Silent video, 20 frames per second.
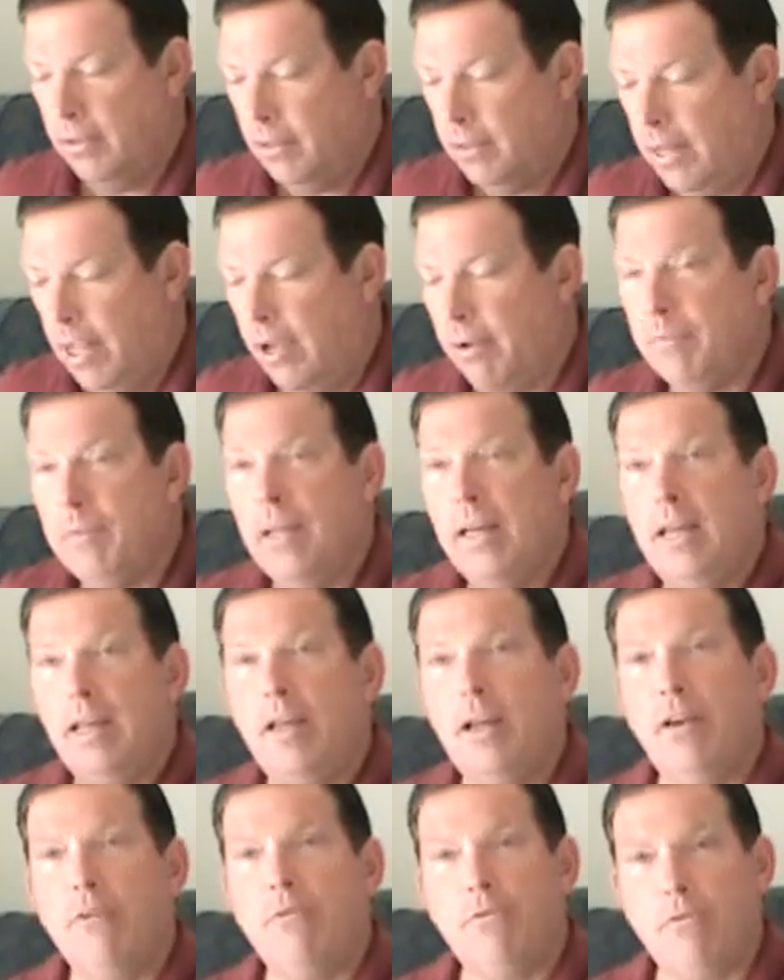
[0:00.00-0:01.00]
Now,
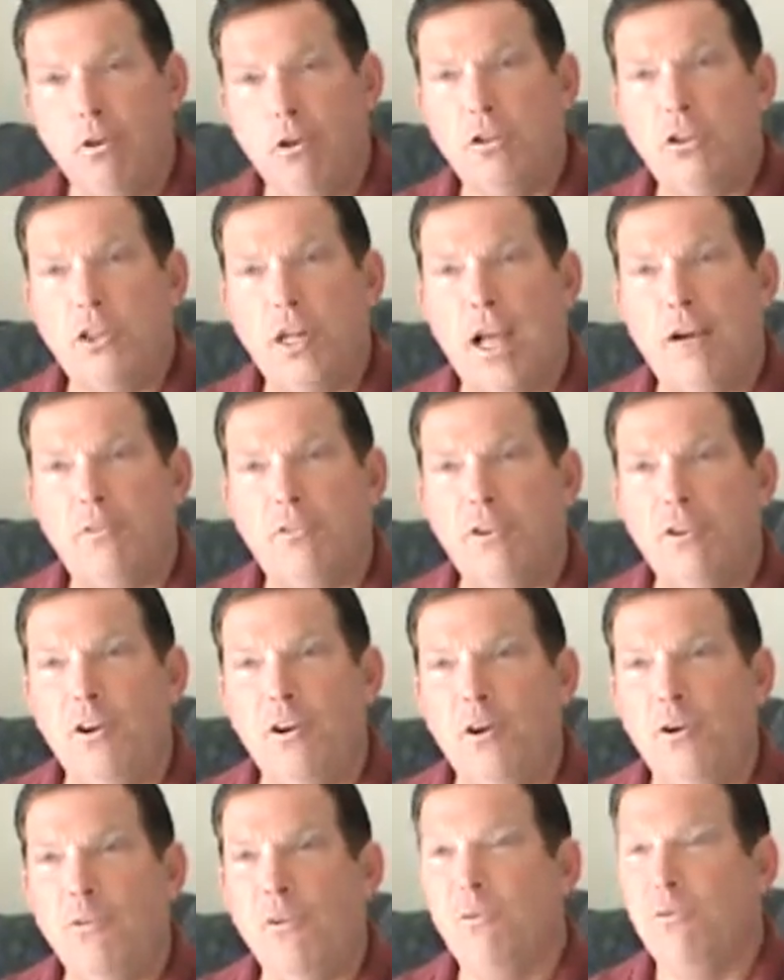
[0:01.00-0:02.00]
first you have to
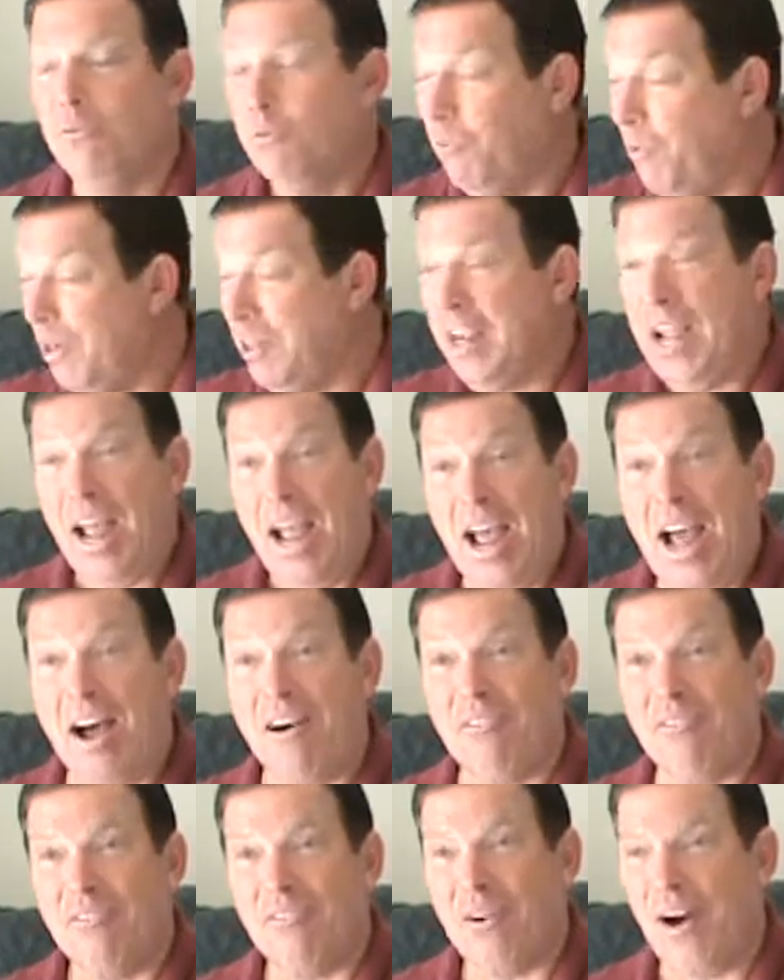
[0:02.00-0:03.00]
know what you
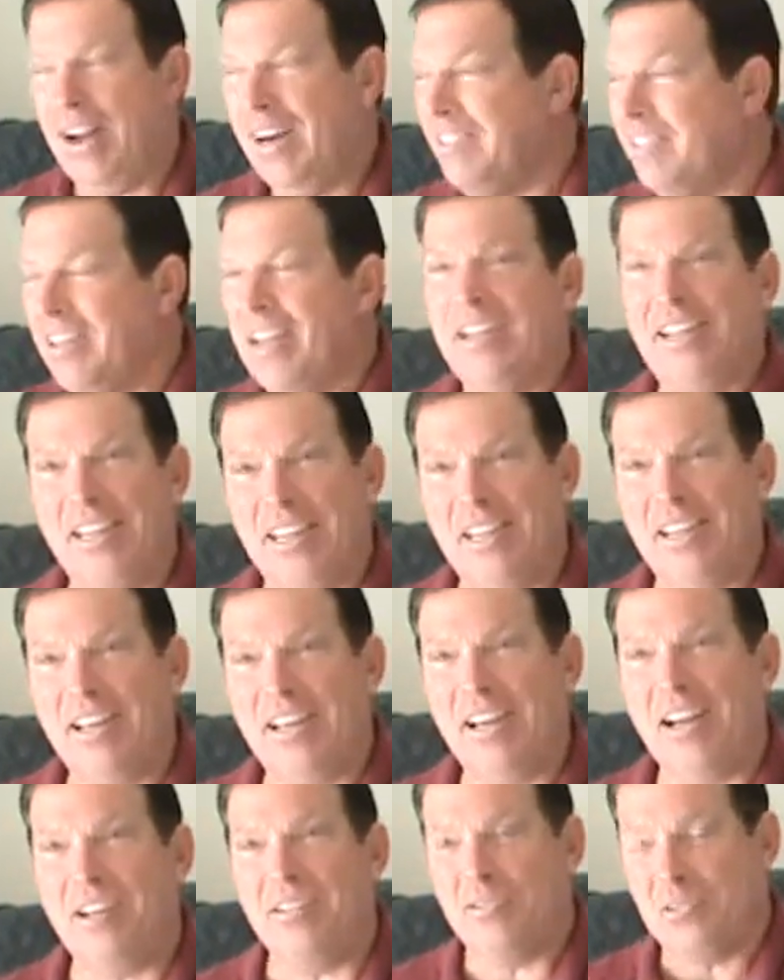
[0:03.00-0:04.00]
have, right? It's like
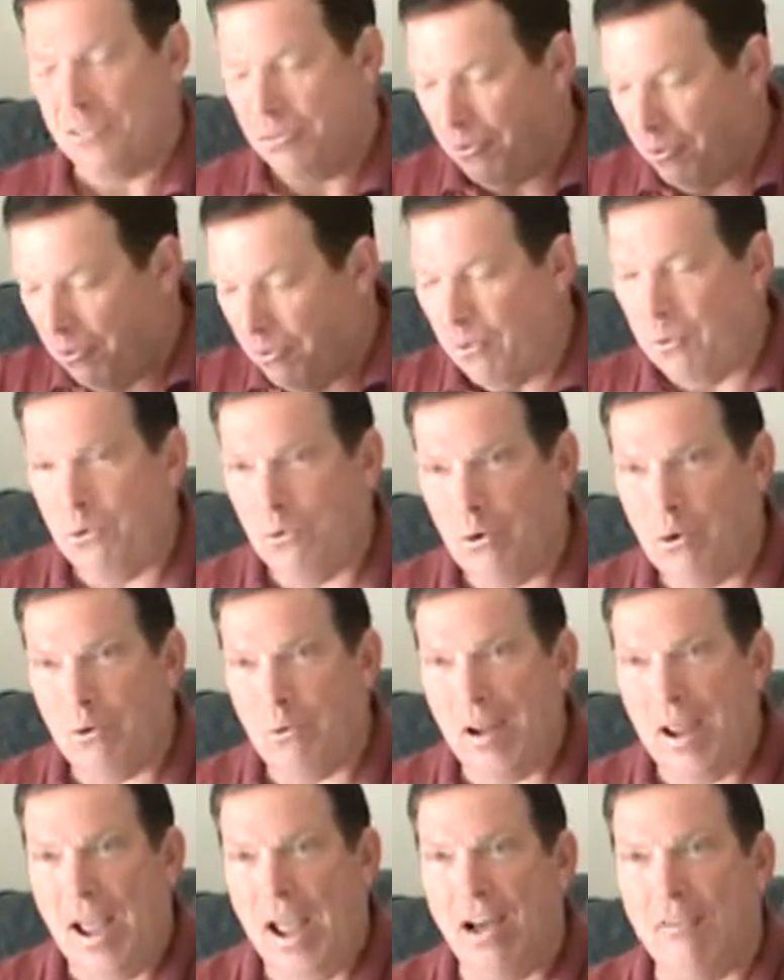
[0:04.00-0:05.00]
anything else. What do
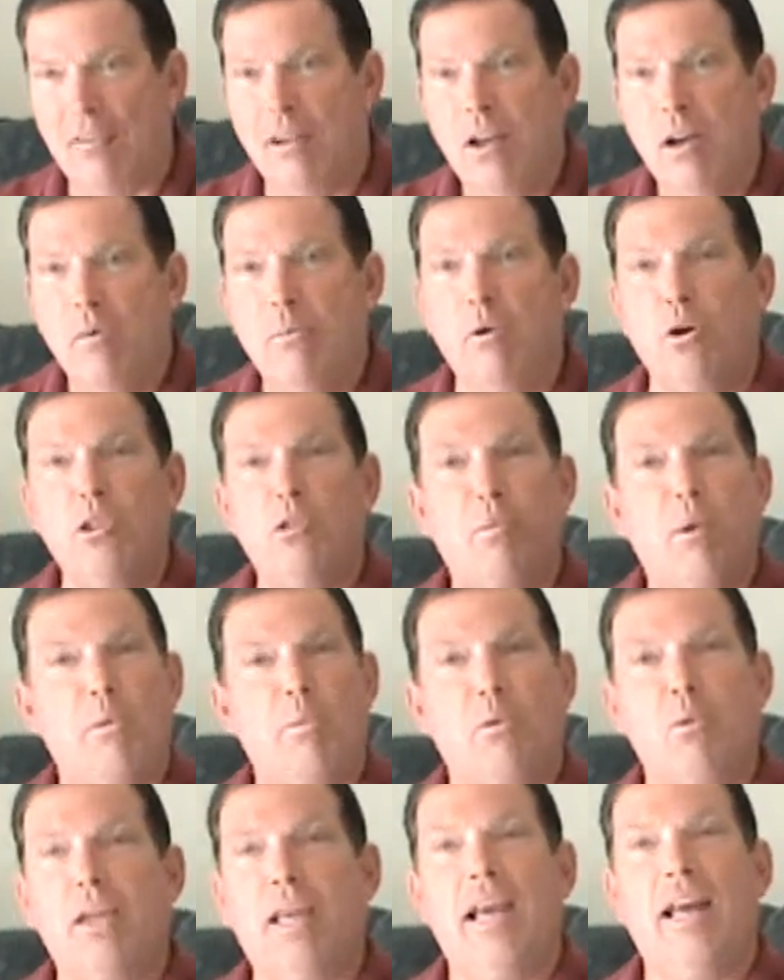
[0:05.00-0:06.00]
we have? Most
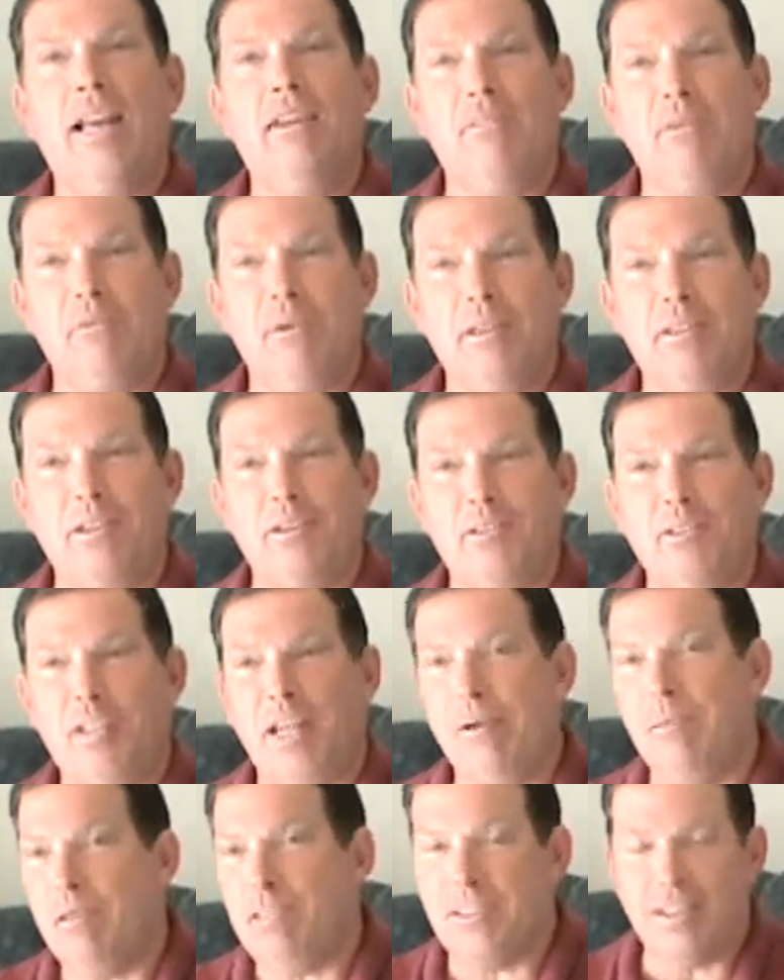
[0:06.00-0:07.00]
people can't even read their
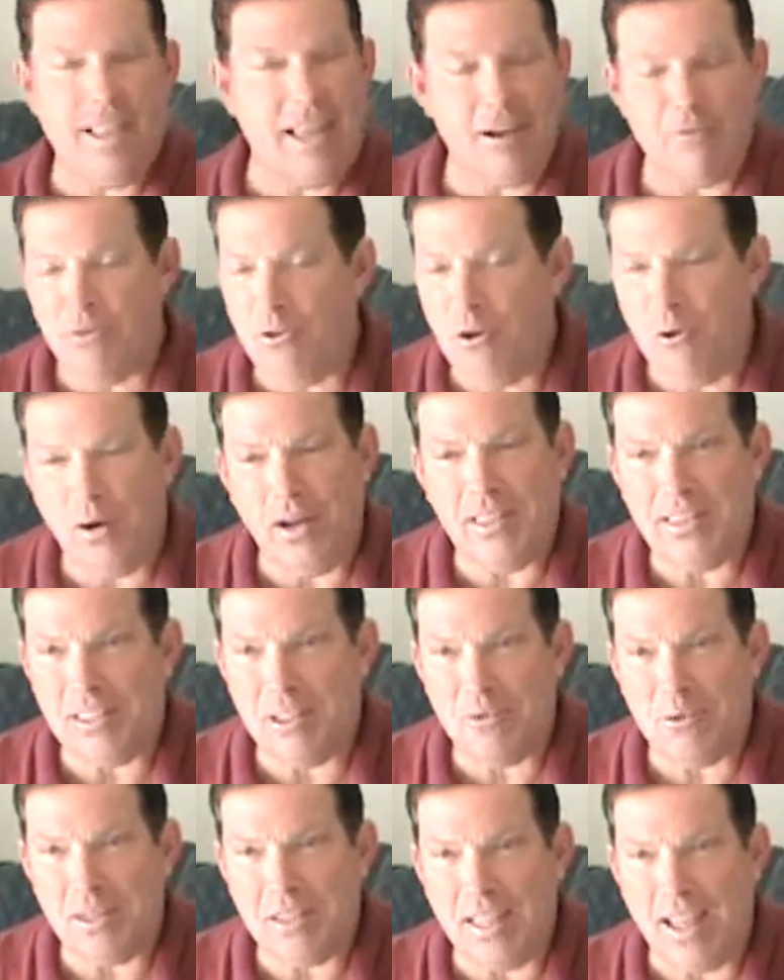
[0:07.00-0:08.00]
statements, and they have no
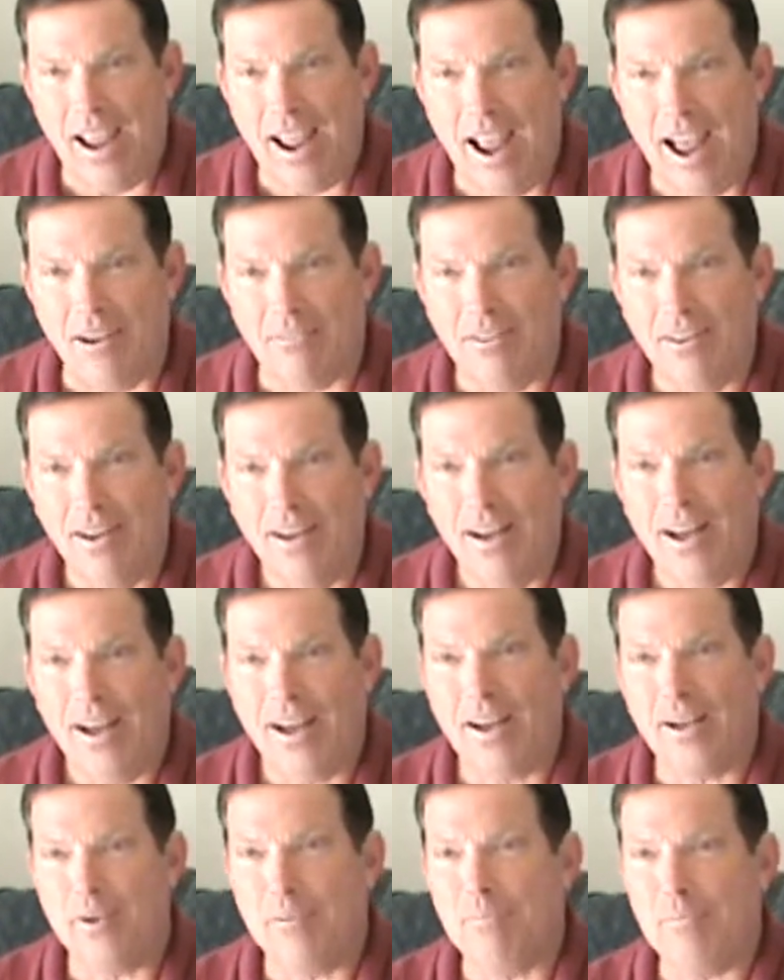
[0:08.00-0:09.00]
idea what they have.
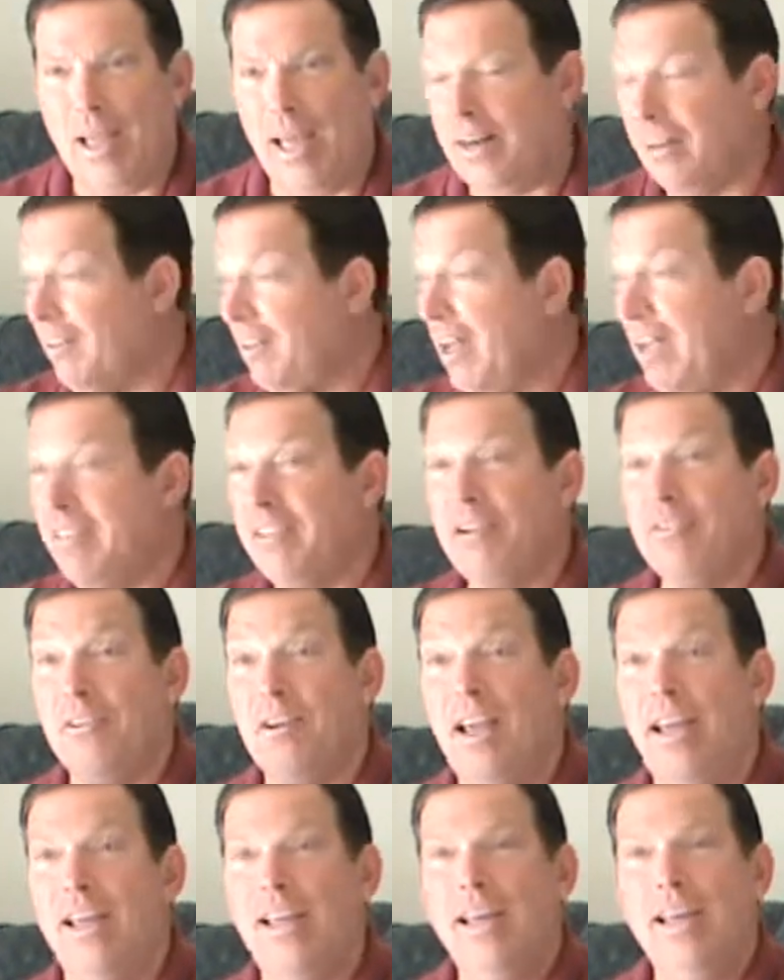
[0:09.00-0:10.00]
Had a client the other
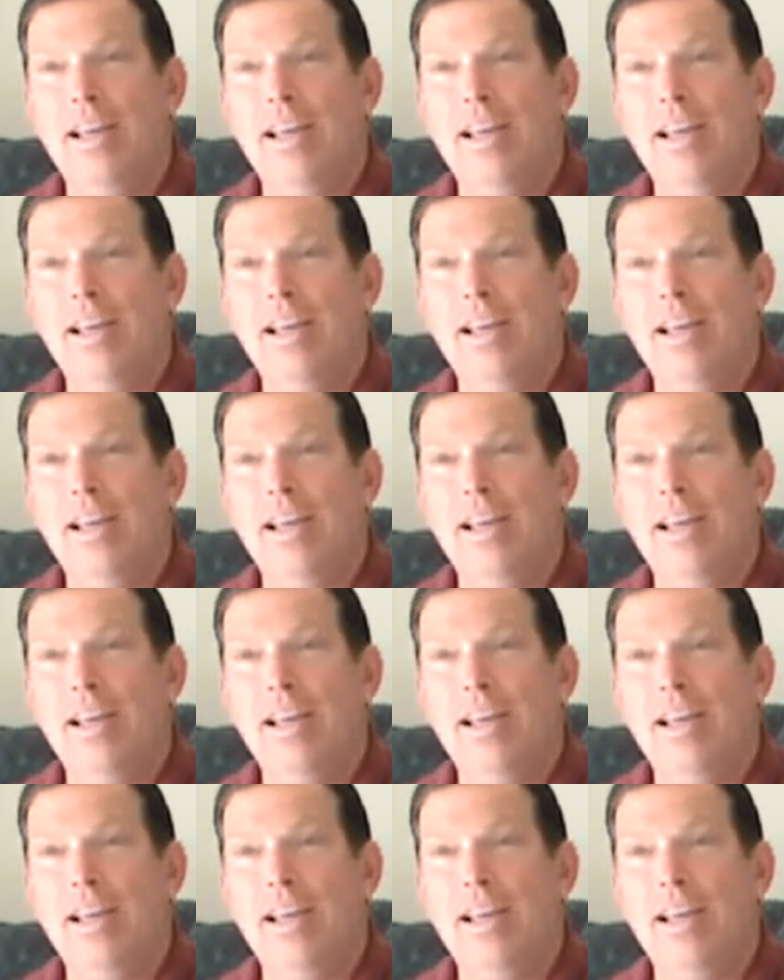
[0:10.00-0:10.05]
day.